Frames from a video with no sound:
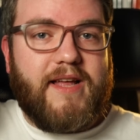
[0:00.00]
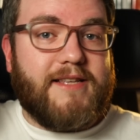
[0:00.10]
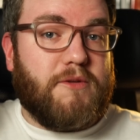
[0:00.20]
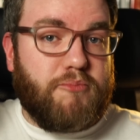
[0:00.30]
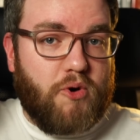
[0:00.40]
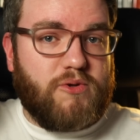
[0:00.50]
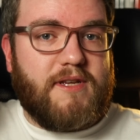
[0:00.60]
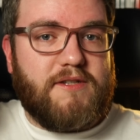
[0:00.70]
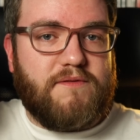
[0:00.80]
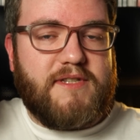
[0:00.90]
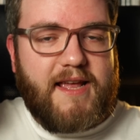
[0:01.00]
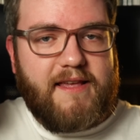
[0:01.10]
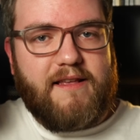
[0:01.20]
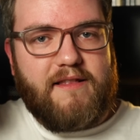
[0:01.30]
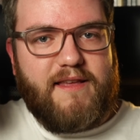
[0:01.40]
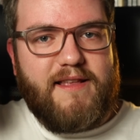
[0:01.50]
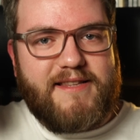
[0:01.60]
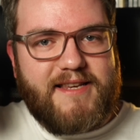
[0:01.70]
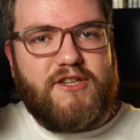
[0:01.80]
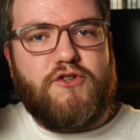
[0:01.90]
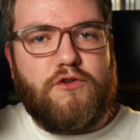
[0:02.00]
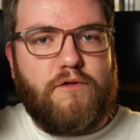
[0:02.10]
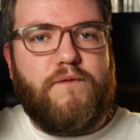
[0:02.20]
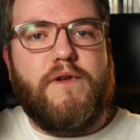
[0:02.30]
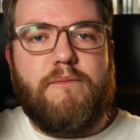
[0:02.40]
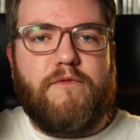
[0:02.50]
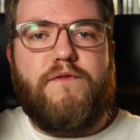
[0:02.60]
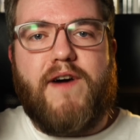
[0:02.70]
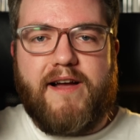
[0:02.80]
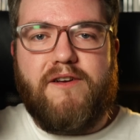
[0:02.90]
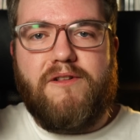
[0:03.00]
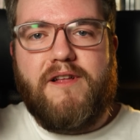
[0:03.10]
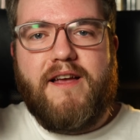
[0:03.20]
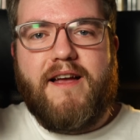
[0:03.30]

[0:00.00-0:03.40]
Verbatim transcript: That's the process of taking the digital film file